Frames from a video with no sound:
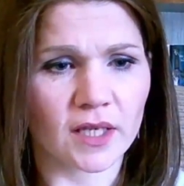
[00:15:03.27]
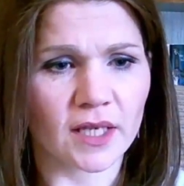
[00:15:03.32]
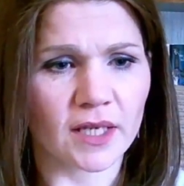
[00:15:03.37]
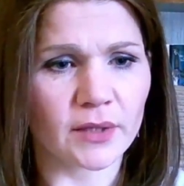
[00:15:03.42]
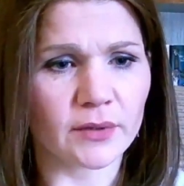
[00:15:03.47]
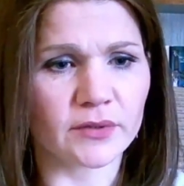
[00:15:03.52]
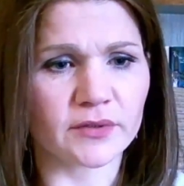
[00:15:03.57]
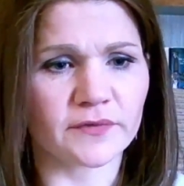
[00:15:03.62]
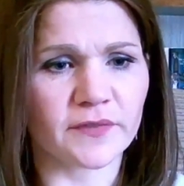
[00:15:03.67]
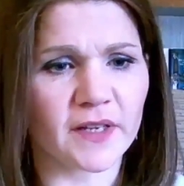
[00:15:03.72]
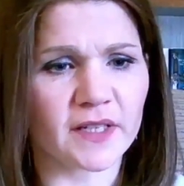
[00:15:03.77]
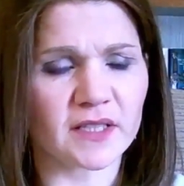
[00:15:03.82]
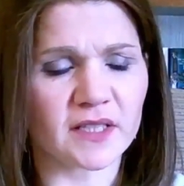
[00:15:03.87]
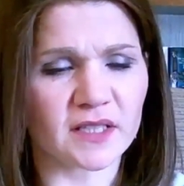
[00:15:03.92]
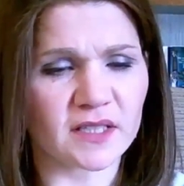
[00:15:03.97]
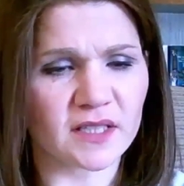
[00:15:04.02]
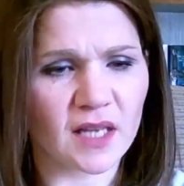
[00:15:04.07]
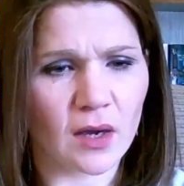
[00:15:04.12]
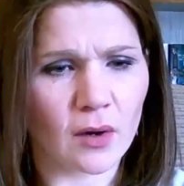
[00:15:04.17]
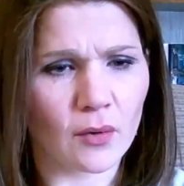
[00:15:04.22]
He was facing
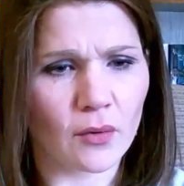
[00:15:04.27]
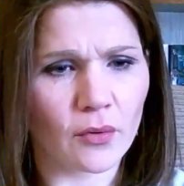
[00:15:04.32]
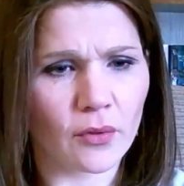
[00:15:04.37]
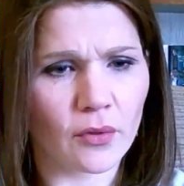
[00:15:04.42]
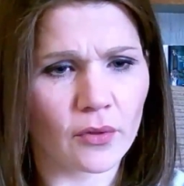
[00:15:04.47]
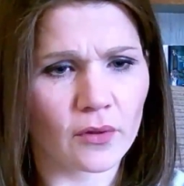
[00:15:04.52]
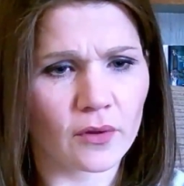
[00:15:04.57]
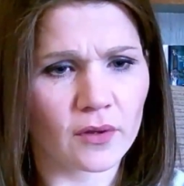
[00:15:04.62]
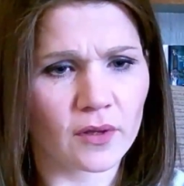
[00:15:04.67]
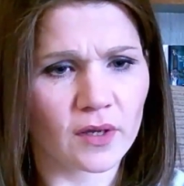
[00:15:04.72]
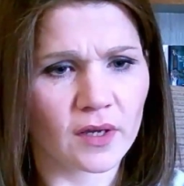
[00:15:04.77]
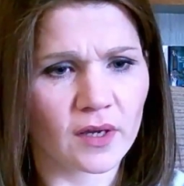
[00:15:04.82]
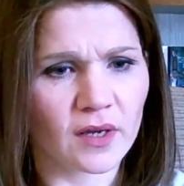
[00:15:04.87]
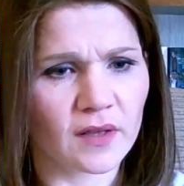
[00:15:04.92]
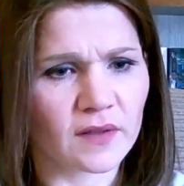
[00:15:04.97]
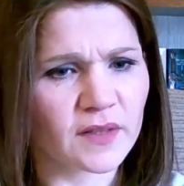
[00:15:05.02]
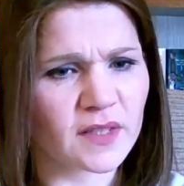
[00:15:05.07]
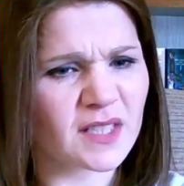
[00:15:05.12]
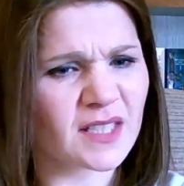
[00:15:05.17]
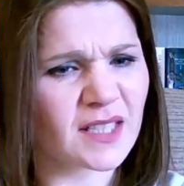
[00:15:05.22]
south.
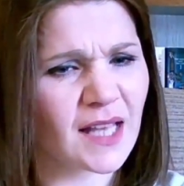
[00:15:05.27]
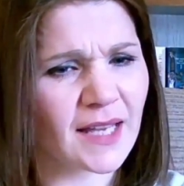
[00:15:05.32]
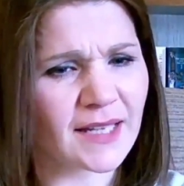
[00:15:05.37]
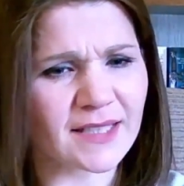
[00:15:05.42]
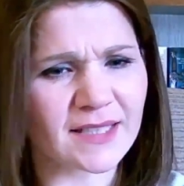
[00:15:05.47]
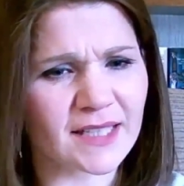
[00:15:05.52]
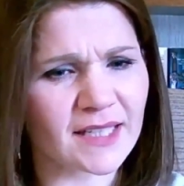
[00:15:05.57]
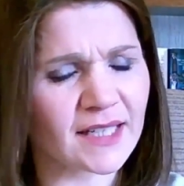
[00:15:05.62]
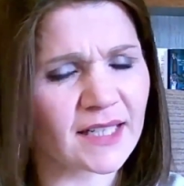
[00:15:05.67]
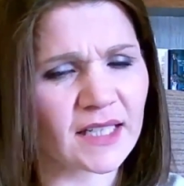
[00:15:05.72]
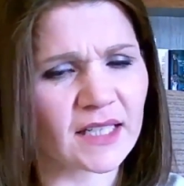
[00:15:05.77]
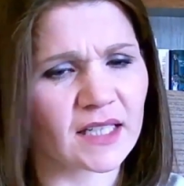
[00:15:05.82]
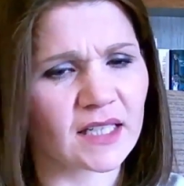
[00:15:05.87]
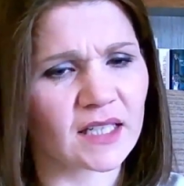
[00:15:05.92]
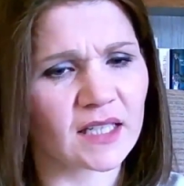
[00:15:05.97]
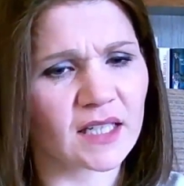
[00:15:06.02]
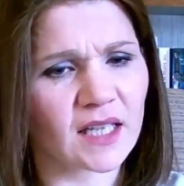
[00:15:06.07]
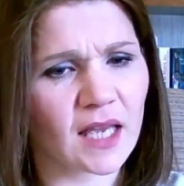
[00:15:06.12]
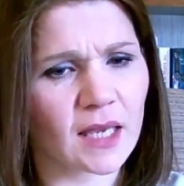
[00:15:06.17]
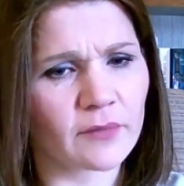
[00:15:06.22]
The slight
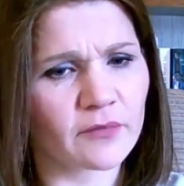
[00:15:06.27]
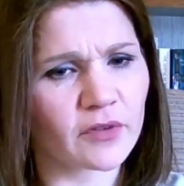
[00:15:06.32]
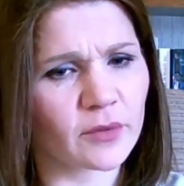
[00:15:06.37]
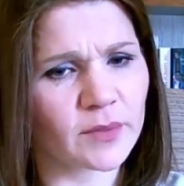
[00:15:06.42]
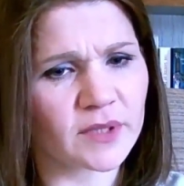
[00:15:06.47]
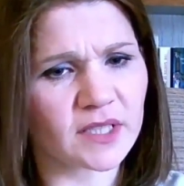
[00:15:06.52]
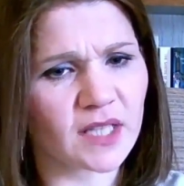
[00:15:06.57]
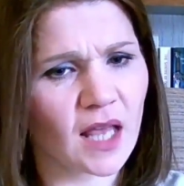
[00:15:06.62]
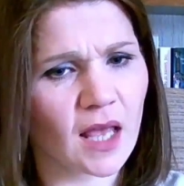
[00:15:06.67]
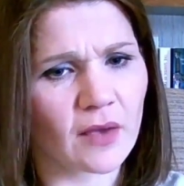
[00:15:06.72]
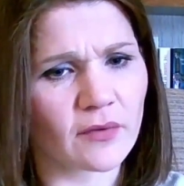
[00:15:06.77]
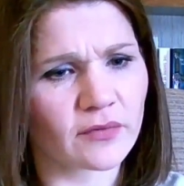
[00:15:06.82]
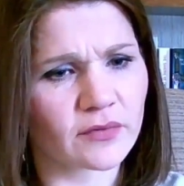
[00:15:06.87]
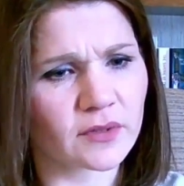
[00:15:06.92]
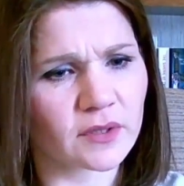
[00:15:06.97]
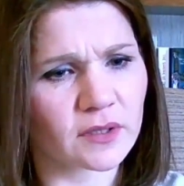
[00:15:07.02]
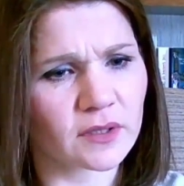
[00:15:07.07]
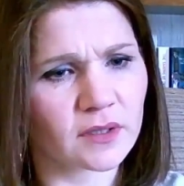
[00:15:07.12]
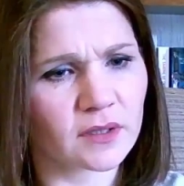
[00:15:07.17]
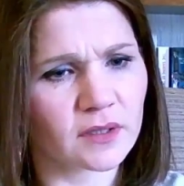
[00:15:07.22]
tingling came from his
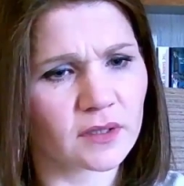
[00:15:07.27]
left.